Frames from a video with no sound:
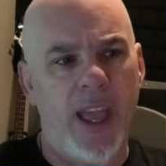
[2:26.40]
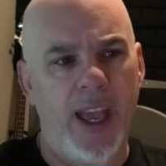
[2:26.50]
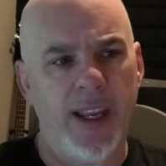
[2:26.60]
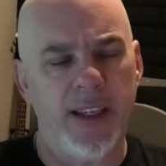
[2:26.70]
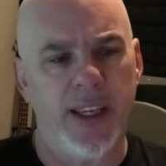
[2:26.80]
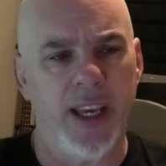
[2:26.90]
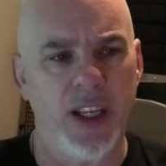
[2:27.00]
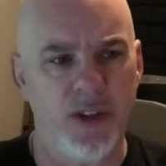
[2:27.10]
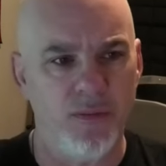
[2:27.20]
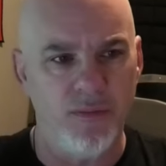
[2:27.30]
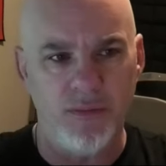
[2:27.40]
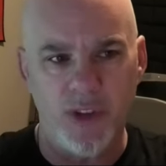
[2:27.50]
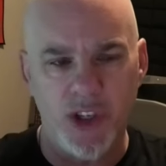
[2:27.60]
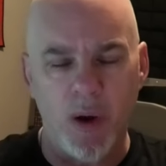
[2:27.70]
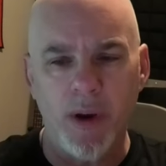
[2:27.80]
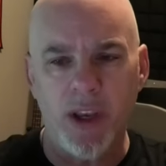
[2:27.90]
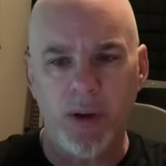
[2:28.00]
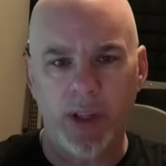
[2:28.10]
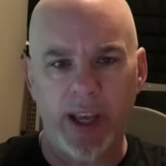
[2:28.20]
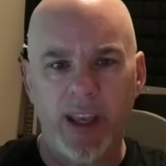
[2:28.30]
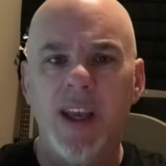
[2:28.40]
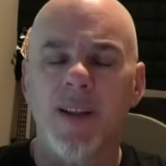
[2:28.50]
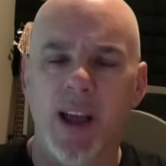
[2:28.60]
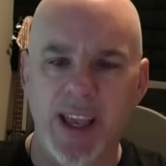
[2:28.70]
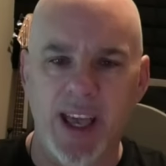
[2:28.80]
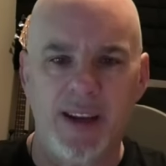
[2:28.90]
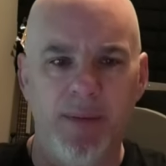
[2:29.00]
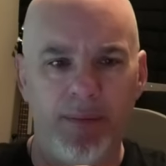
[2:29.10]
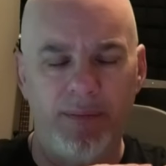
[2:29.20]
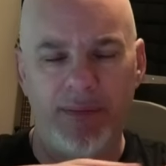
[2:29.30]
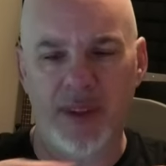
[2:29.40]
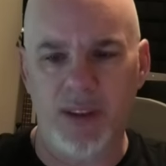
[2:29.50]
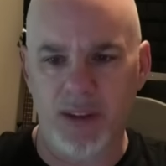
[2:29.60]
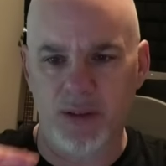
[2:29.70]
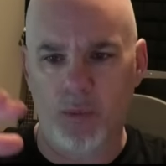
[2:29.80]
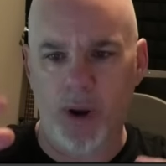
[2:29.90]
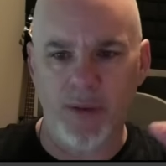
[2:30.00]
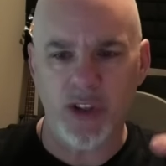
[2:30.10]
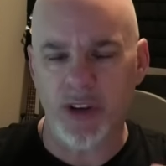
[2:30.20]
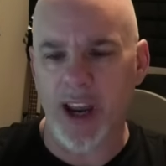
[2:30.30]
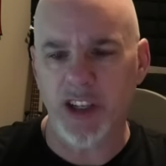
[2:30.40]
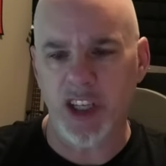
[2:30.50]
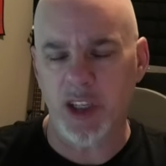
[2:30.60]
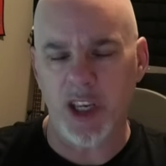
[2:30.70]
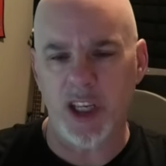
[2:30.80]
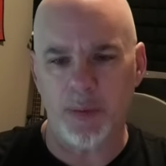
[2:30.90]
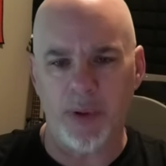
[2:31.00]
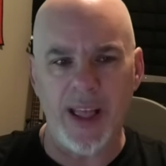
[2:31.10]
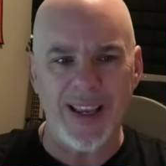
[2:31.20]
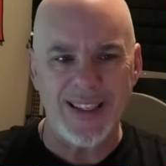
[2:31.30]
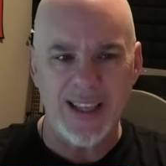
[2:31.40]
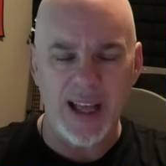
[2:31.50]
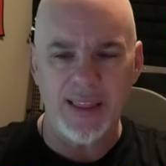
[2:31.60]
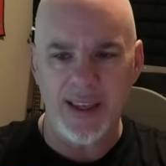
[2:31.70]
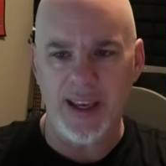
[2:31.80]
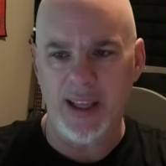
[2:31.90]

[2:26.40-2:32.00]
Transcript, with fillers: And he's showing you, like, again, whatever strategy he's playing is not the.